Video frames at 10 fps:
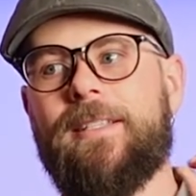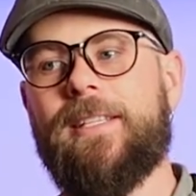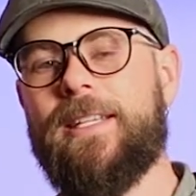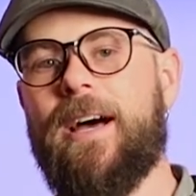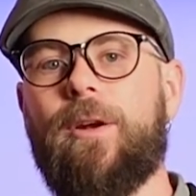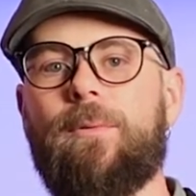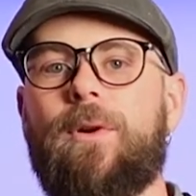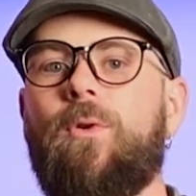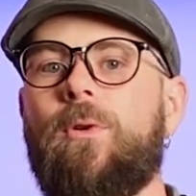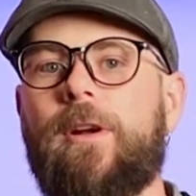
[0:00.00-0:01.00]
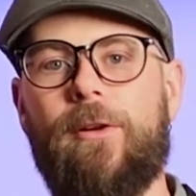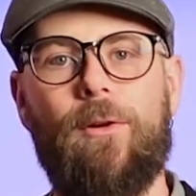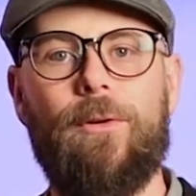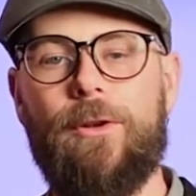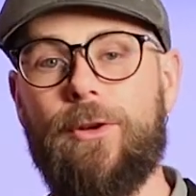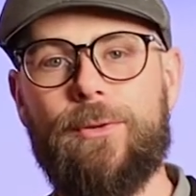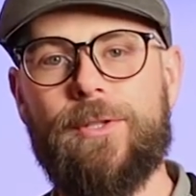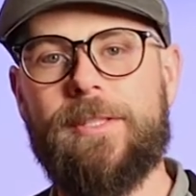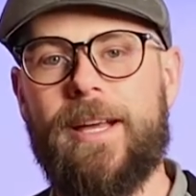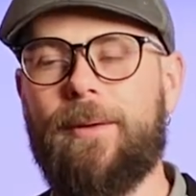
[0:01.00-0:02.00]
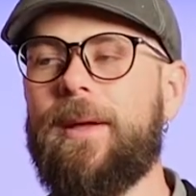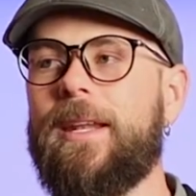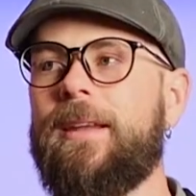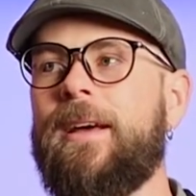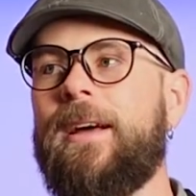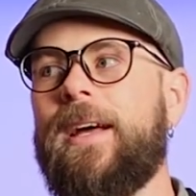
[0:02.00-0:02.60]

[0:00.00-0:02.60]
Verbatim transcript: sit down and record an old news segment.